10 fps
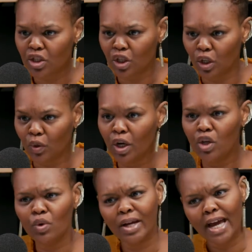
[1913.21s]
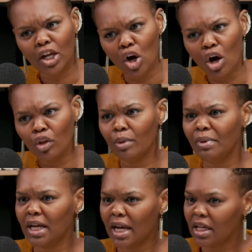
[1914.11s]
So you can kind of call them
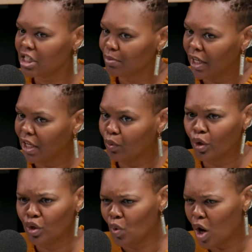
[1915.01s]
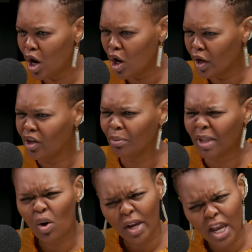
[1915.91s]
and kind of explain where you are, and they'll be
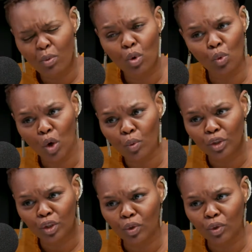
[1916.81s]
like, okay, we'll work with you.